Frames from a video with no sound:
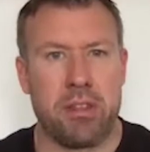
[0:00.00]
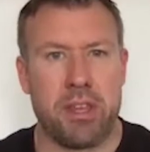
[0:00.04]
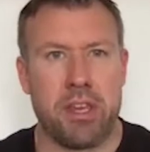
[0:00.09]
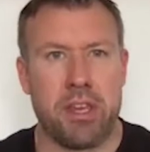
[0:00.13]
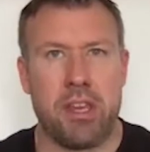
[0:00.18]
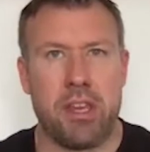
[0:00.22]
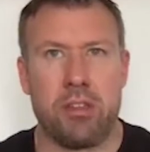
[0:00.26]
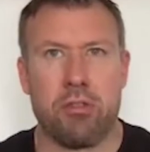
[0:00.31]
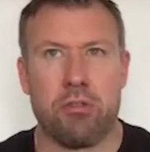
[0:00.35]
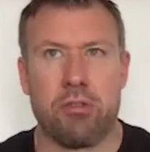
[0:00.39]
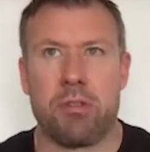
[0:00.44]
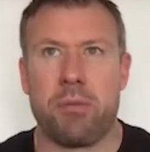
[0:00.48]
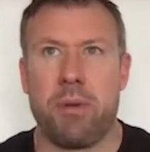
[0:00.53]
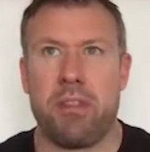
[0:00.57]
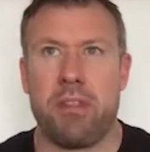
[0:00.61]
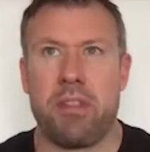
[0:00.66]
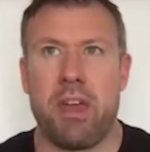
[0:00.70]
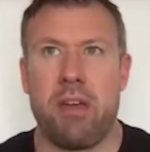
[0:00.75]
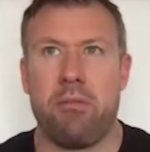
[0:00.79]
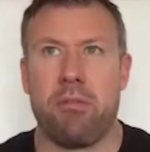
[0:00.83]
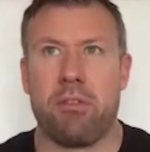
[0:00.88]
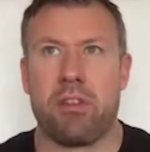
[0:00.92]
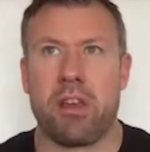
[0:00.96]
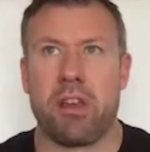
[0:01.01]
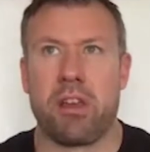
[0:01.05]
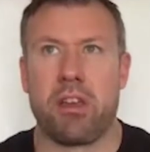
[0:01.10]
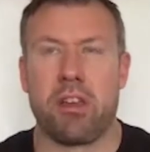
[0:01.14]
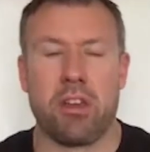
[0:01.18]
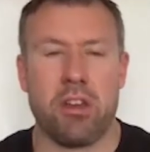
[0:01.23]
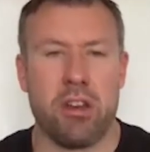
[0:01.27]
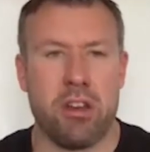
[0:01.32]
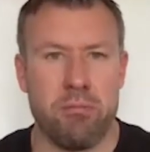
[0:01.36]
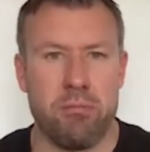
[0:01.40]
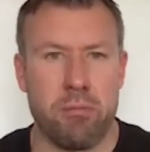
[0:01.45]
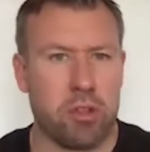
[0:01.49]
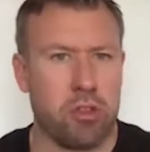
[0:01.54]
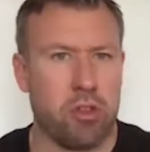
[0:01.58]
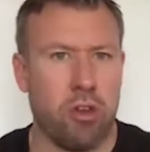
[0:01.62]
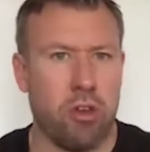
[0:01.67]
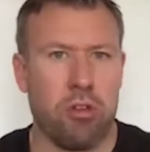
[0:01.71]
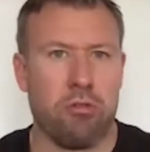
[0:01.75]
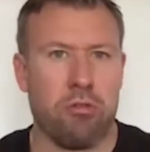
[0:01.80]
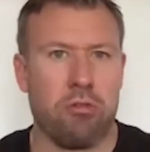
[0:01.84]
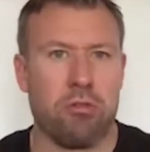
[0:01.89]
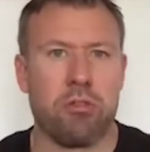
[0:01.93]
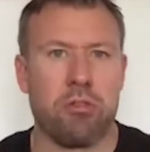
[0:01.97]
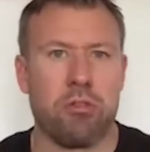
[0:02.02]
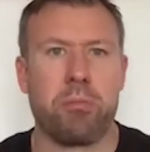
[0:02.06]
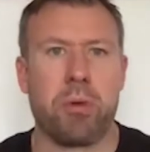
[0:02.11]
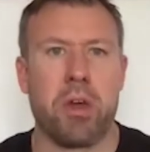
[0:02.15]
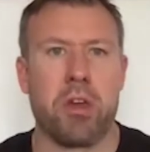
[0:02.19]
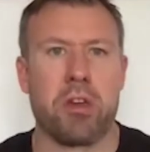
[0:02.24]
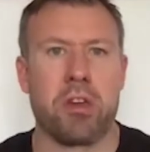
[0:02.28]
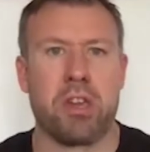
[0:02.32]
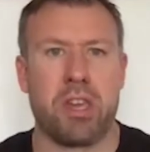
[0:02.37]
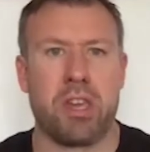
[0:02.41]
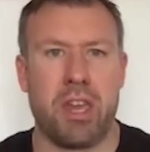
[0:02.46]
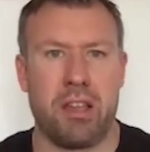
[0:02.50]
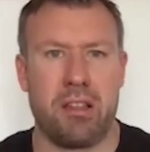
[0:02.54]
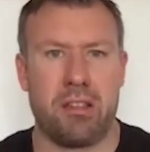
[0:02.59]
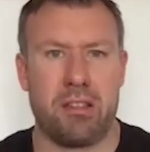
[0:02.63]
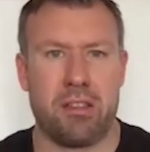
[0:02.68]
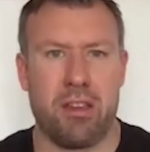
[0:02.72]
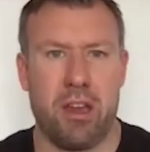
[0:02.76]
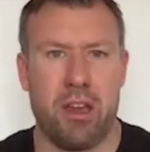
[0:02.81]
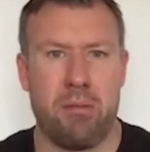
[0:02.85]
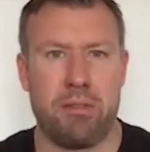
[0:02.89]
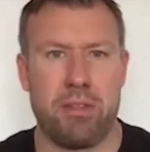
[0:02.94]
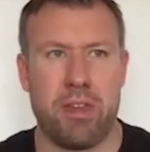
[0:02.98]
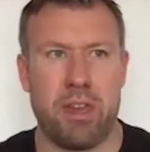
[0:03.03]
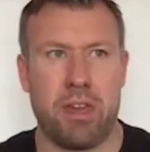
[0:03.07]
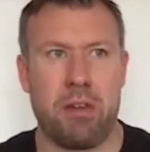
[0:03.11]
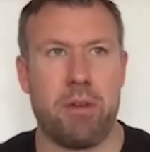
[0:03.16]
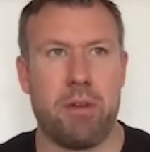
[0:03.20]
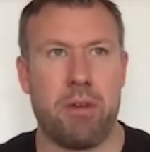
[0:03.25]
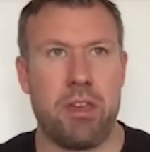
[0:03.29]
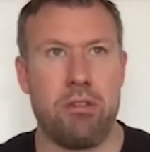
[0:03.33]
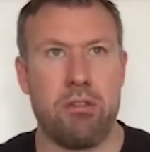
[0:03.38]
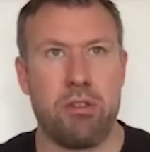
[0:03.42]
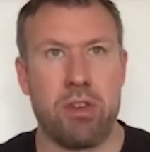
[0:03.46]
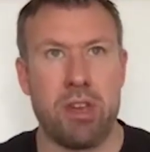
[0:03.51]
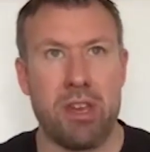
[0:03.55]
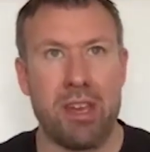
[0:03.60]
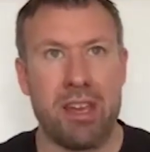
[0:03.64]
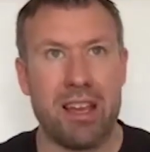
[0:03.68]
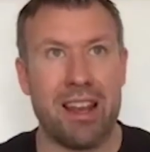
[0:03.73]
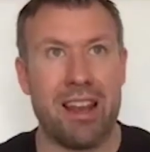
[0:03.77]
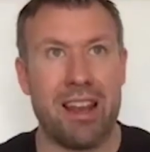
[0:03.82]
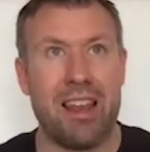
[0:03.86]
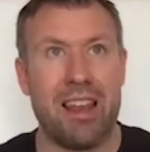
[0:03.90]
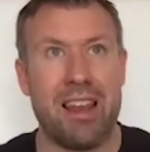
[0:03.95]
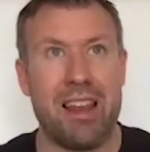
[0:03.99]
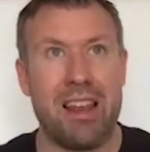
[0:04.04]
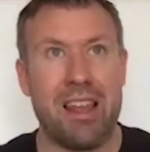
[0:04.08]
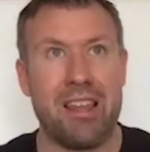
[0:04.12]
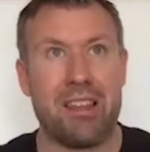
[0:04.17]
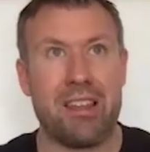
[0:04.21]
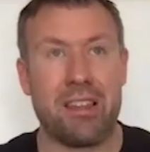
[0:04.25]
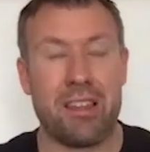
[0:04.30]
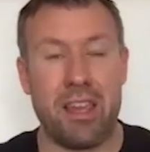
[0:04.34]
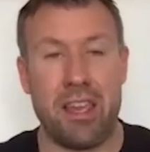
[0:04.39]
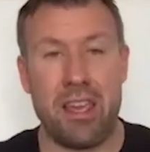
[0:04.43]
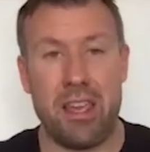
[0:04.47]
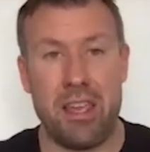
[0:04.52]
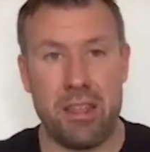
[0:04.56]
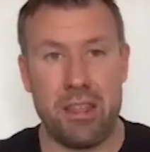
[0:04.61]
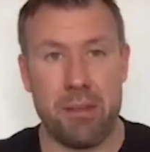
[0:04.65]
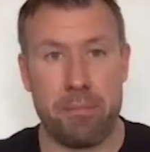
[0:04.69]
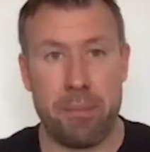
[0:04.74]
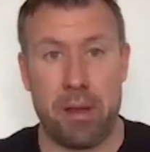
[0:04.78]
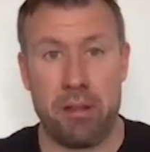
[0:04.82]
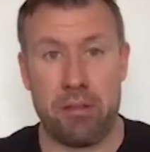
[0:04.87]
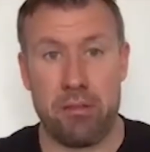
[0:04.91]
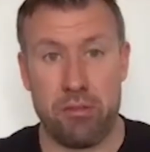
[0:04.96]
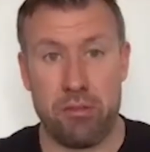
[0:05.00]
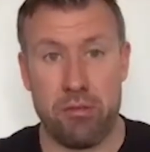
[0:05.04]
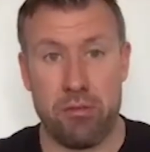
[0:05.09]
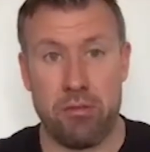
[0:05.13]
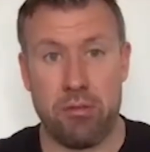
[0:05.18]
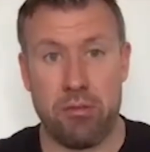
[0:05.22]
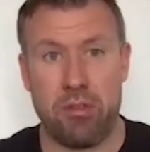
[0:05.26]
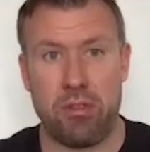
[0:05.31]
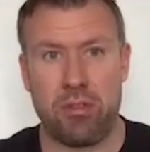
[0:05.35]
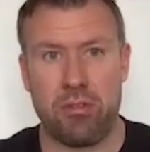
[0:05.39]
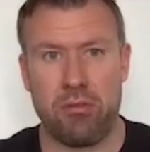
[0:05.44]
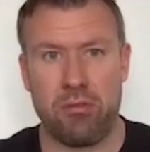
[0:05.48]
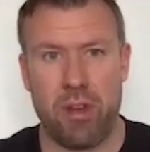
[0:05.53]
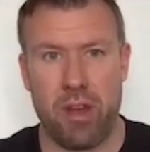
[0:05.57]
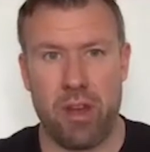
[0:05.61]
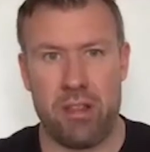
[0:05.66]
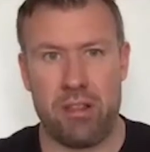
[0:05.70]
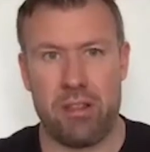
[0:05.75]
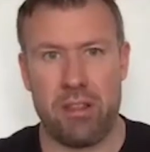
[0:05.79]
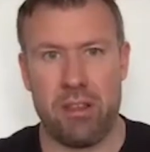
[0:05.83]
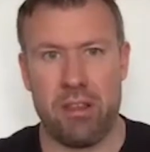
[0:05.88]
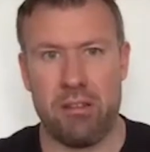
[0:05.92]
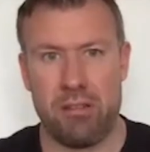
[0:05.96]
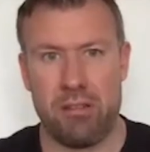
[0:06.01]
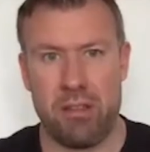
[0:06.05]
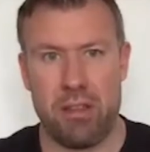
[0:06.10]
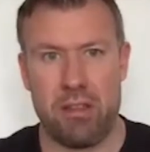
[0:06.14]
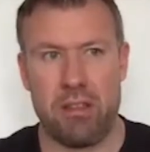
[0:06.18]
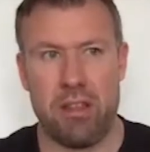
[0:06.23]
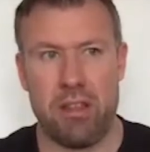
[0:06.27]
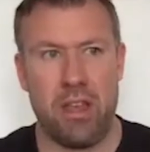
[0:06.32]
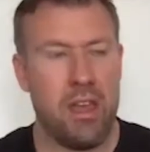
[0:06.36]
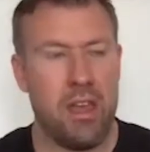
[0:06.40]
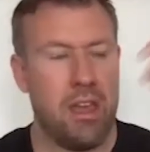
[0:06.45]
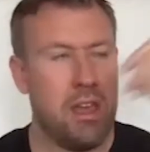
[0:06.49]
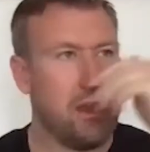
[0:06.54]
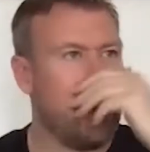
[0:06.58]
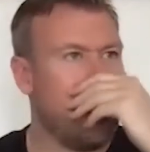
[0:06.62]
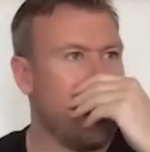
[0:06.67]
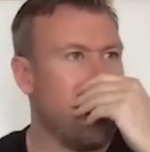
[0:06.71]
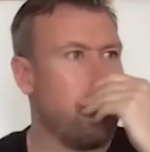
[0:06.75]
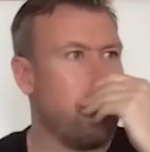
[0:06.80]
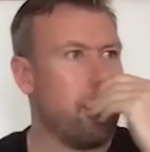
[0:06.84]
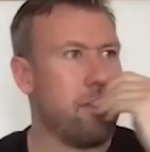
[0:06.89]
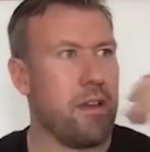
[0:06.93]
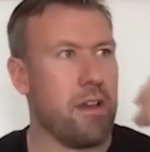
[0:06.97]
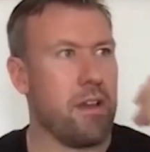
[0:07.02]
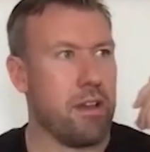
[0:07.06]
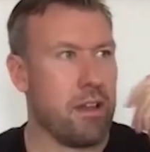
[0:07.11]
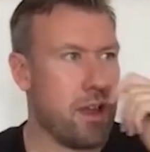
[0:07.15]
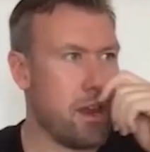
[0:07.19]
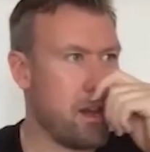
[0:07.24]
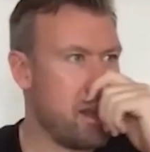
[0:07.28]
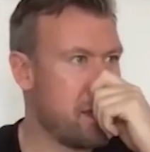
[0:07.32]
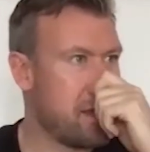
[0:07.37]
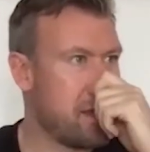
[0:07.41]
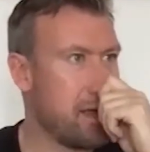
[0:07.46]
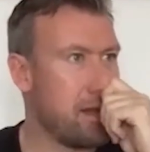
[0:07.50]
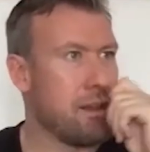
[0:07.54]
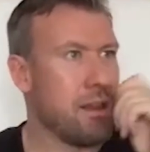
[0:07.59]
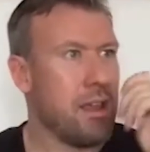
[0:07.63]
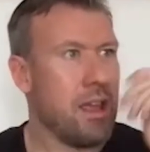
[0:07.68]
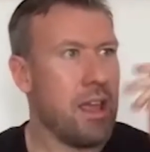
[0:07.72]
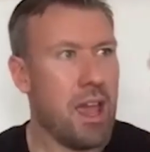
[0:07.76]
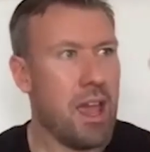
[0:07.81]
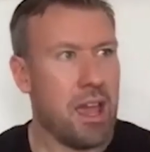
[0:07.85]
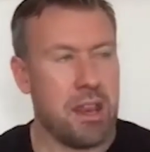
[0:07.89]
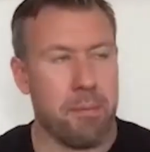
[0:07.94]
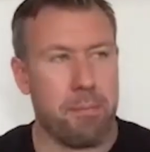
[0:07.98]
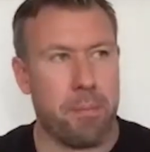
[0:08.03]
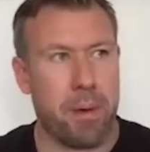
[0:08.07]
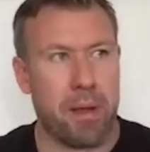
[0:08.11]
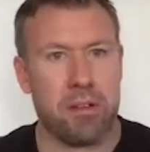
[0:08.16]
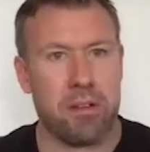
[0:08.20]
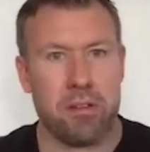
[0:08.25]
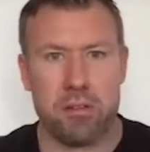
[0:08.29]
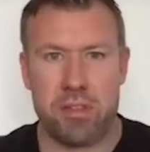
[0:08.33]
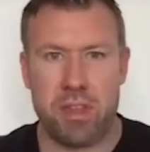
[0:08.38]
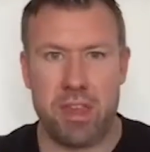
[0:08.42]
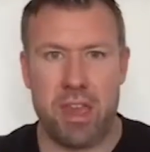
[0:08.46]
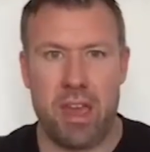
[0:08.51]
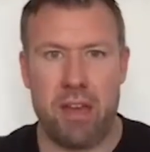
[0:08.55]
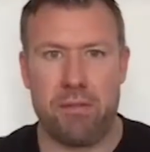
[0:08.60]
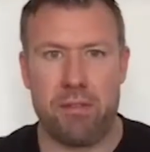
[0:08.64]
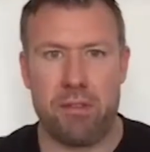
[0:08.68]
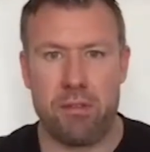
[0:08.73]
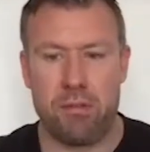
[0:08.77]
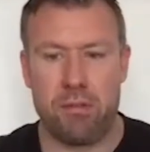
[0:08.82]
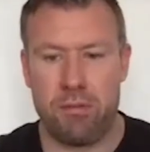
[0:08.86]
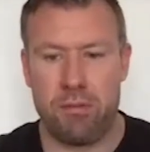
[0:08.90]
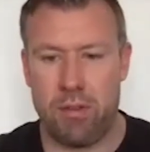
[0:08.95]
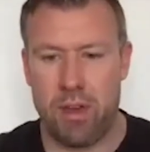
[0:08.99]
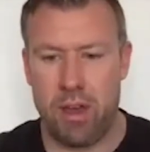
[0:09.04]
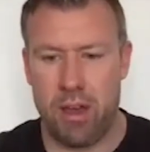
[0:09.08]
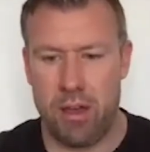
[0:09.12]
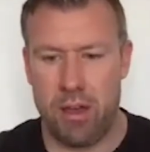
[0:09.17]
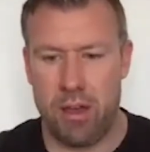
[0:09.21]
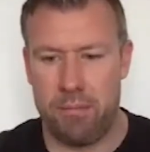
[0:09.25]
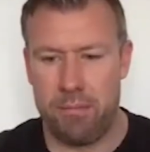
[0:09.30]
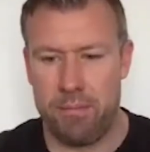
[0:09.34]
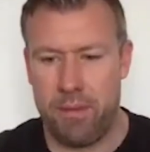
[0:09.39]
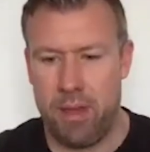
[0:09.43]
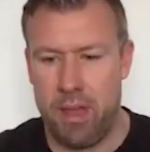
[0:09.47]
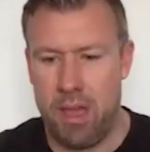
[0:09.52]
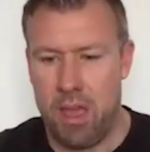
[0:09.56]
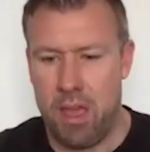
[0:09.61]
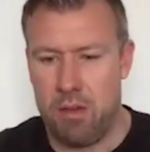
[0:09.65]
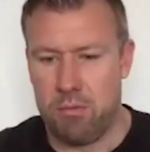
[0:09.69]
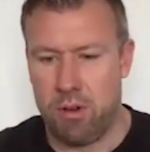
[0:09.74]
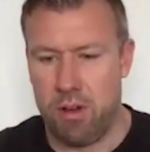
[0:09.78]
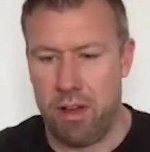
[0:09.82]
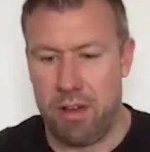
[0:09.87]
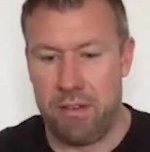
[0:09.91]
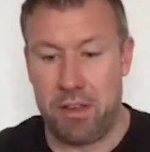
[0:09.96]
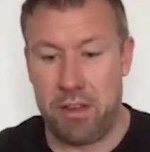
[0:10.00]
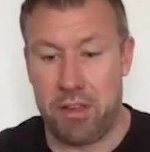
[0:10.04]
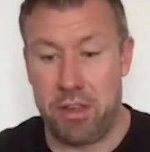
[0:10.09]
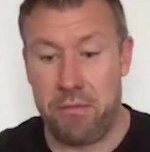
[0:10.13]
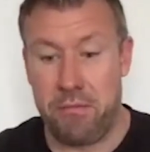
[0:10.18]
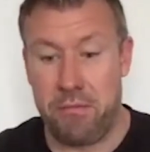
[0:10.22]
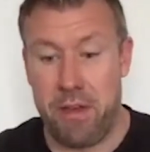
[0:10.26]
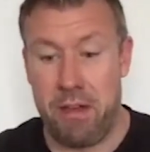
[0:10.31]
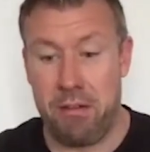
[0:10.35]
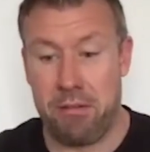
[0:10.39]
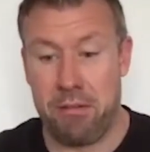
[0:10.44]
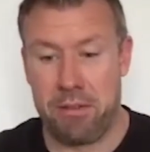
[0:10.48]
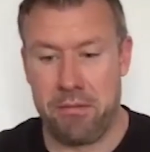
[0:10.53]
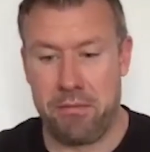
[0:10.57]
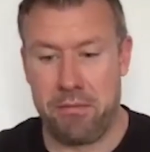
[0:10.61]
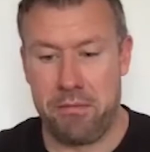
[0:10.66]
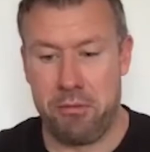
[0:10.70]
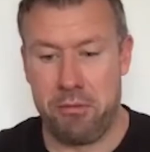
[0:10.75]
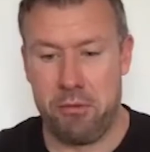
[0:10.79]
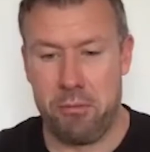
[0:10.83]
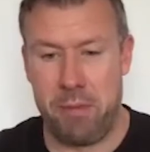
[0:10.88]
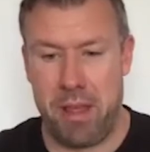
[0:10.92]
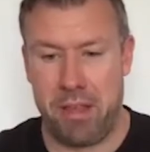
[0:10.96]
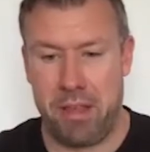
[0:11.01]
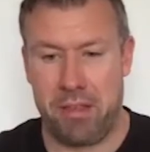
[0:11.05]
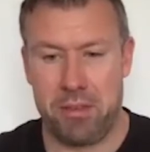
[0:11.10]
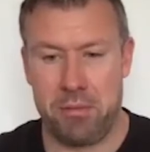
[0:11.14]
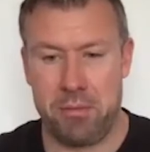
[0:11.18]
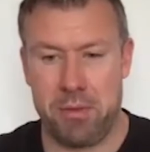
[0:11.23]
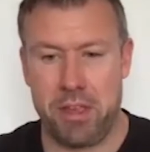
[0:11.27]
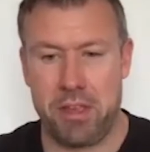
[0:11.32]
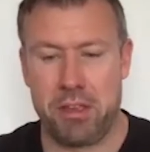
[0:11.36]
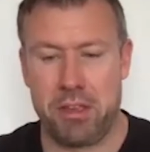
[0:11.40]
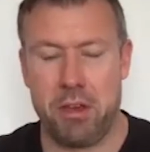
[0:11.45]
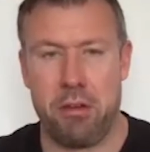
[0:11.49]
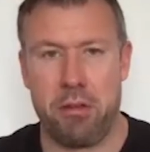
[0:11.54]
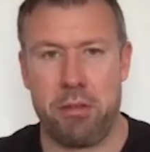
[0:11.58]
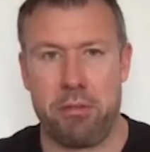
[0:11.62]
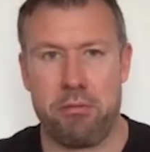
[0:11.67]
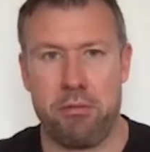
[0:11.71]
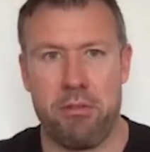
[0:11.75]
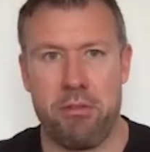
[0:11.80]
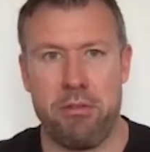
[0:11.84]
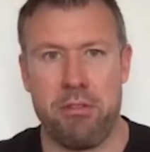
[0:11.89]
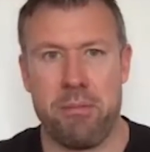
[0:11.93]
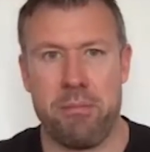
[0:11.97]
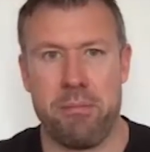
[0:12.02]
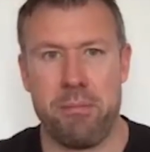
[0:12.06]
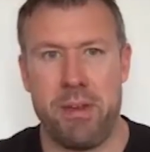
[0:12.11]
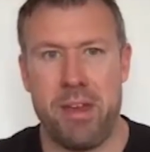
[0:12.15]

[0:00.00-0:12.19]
he talked about there was like a kind of McDonald's or Burger King type thing where you can clearly see the bundles, right? And he said, and the bundles they have to, I've actually found the 4 myths so we can go through them.